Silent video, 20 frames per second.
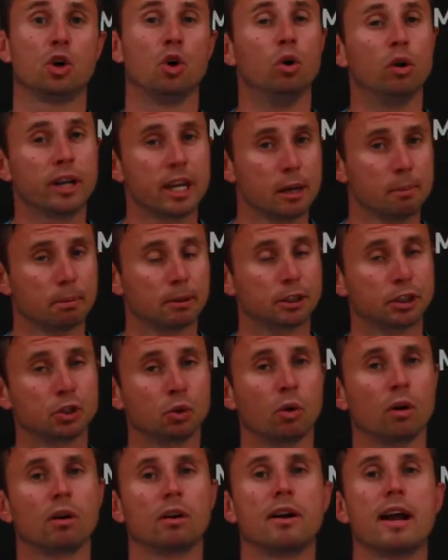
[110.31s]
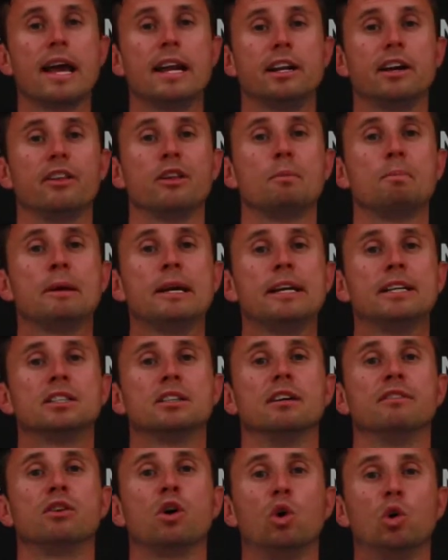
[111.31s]
Goalkeeper Short or any other
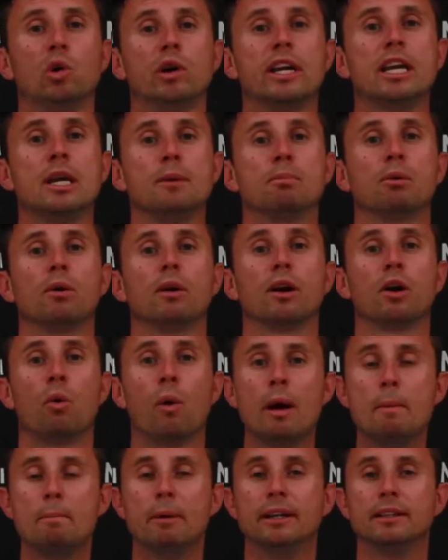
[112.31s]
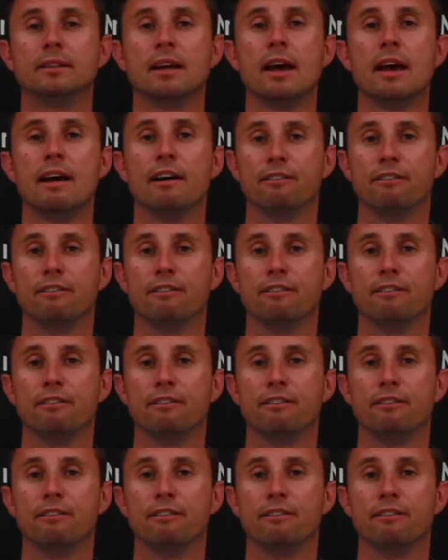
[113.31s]
piece of goalkeeper equipment,